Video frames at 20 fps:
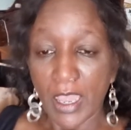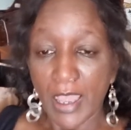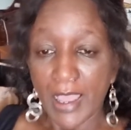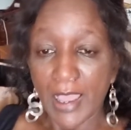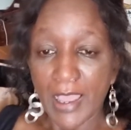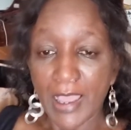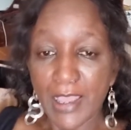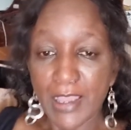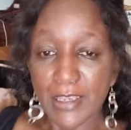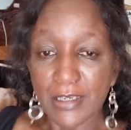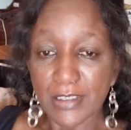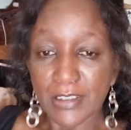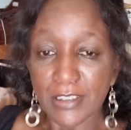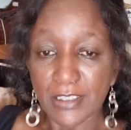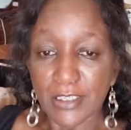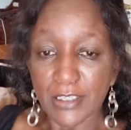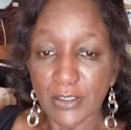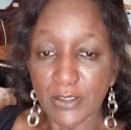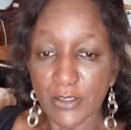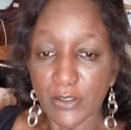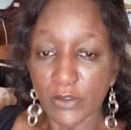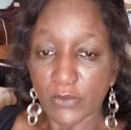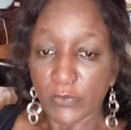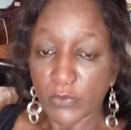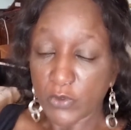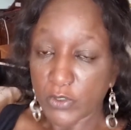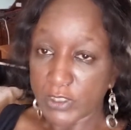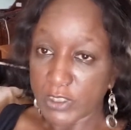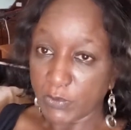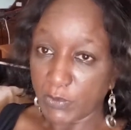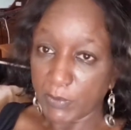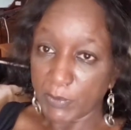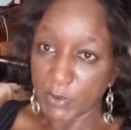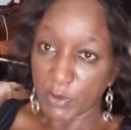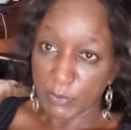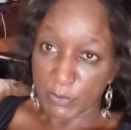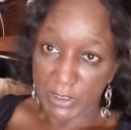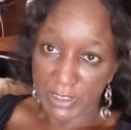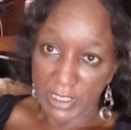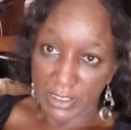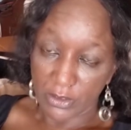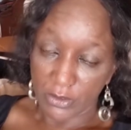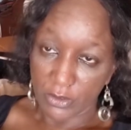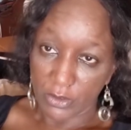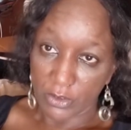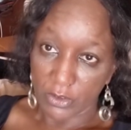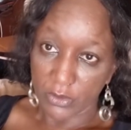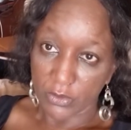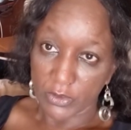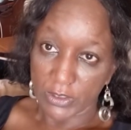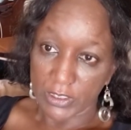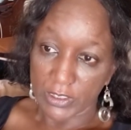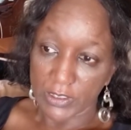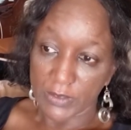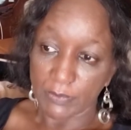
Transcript: And of course, the women would pretend not to notice,